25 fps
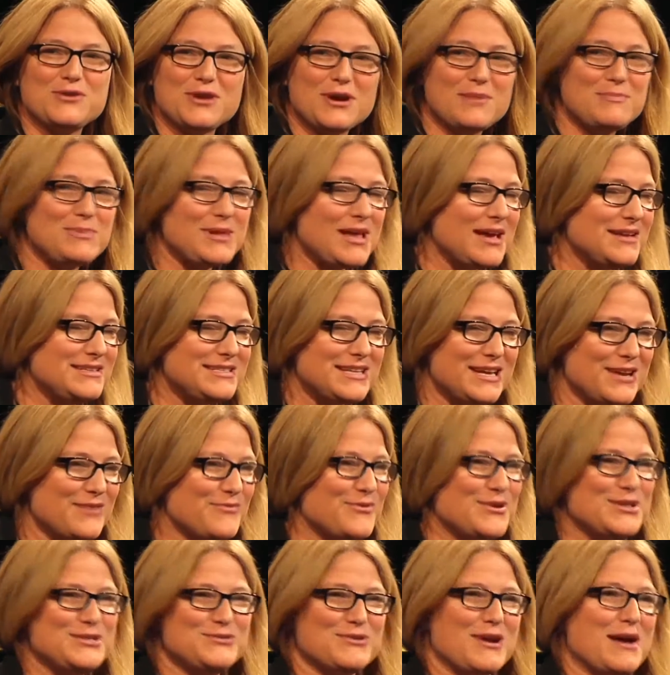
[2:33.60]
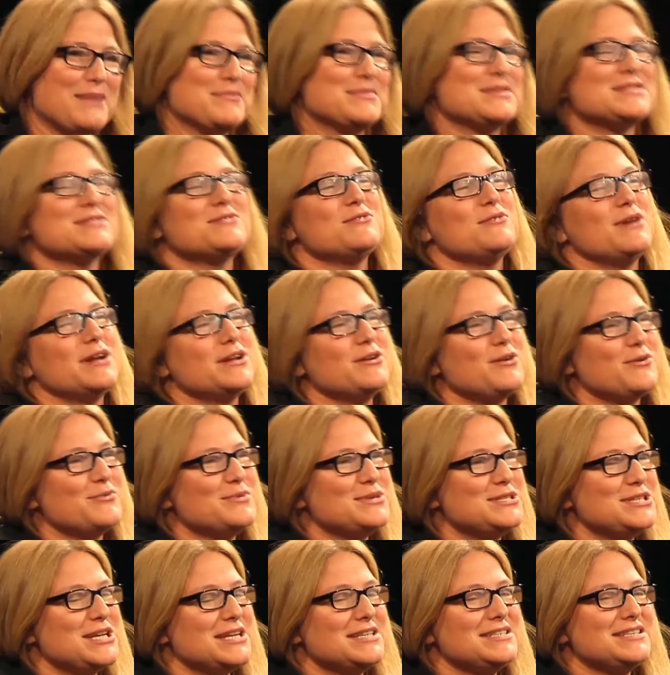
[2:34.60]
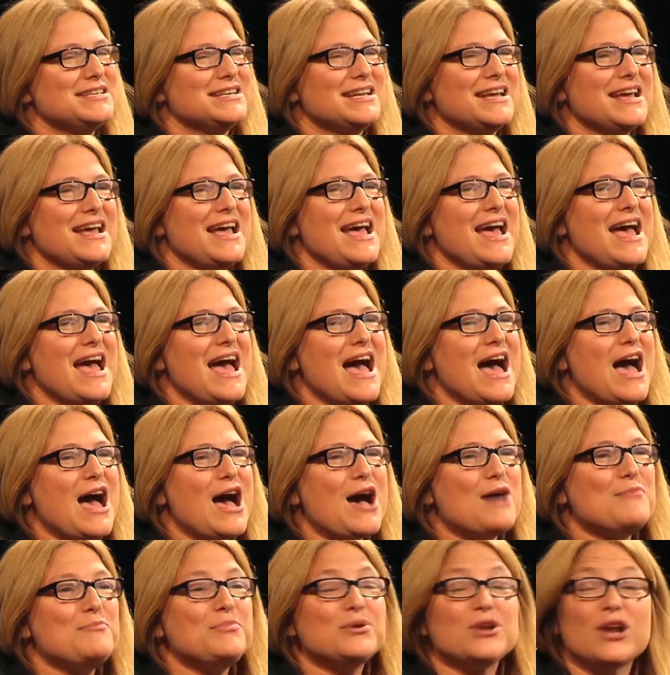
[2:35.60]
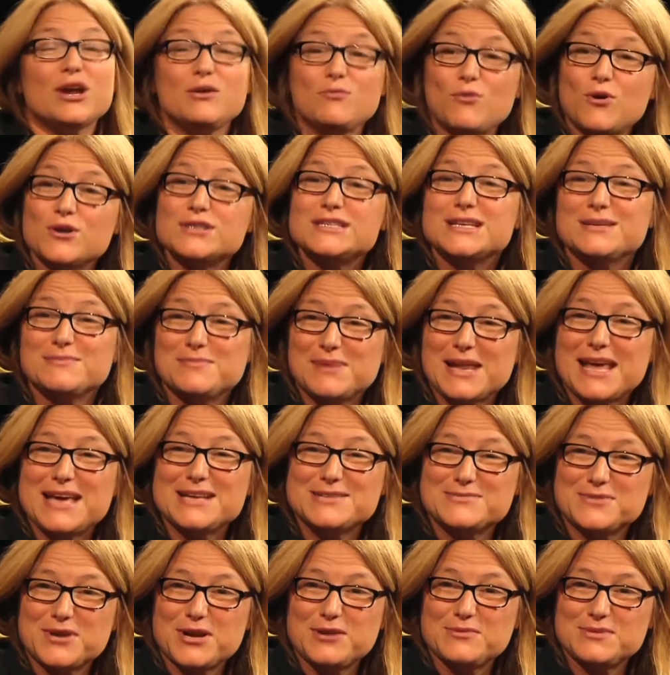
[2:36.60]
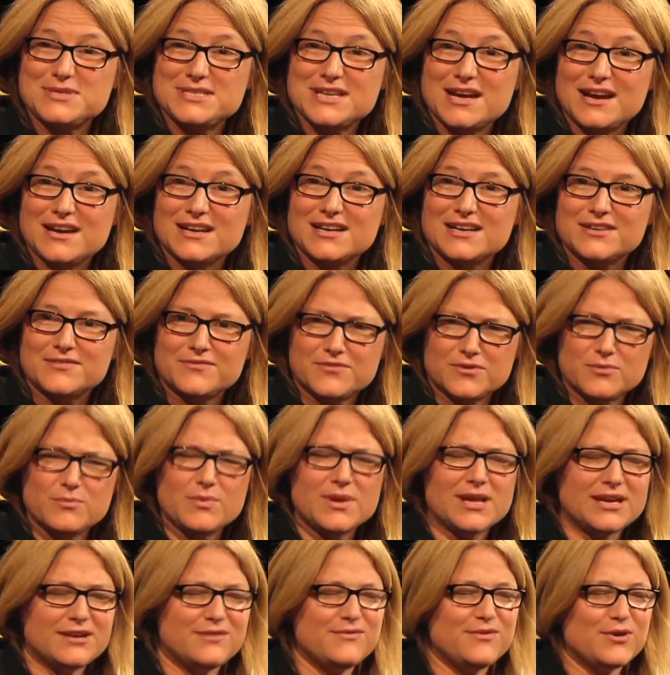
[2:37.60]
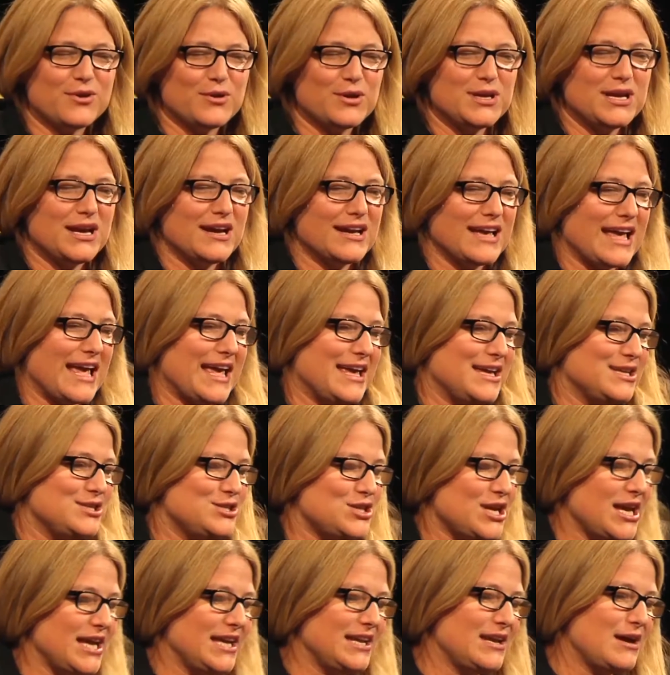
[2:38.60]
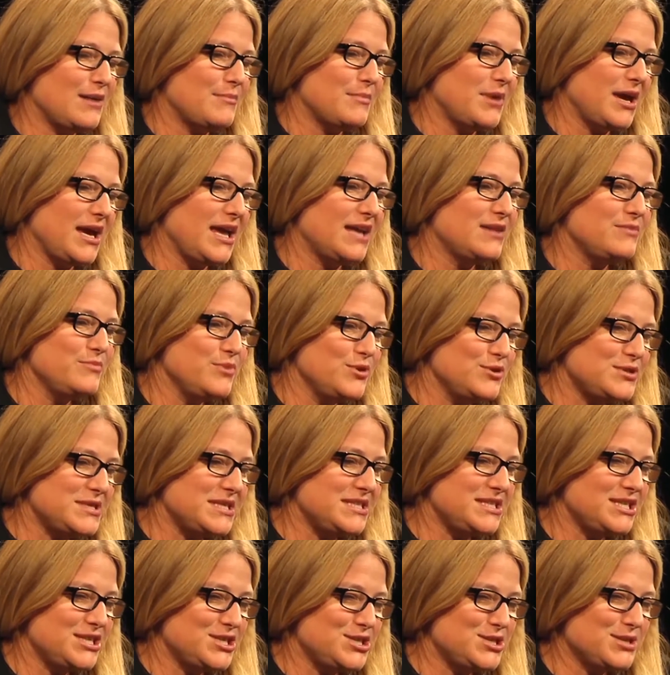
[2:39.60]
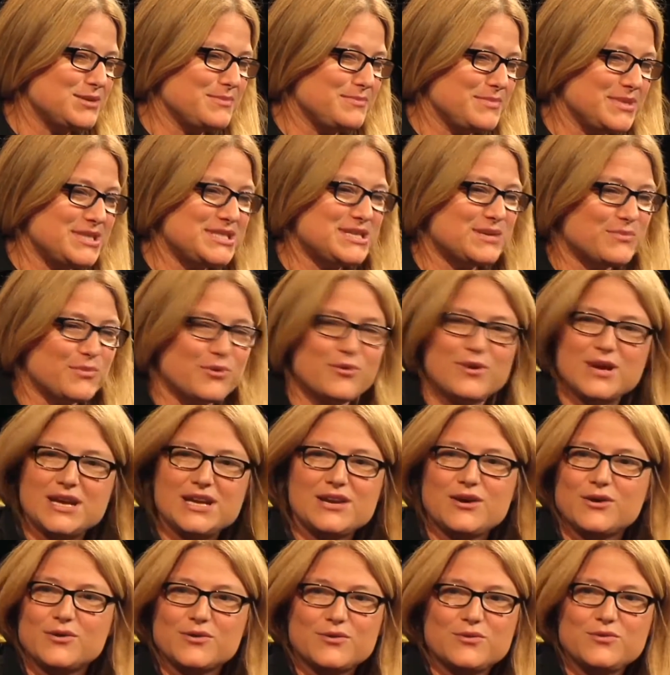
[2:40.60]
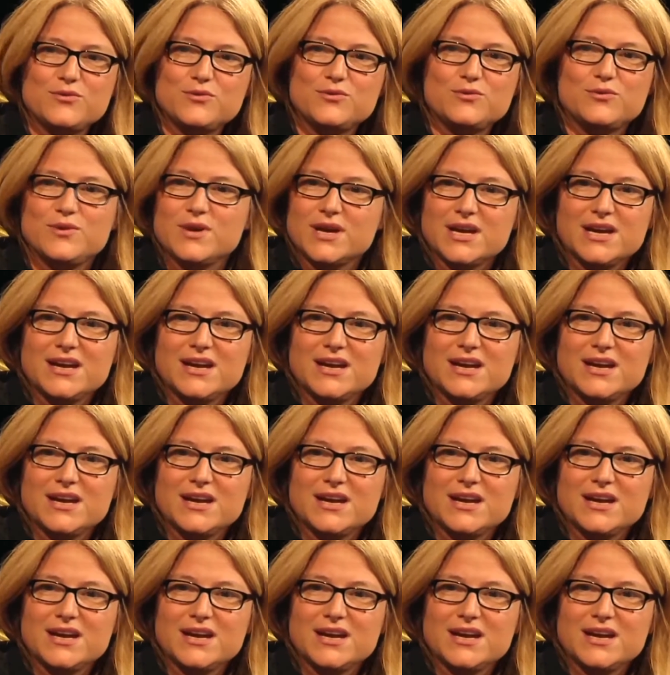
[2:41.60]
you I applied to every drama school, I got rejected. But I was in plays when I was younger, from like a very young age. And I had a music teacher, Mr. Marino, who,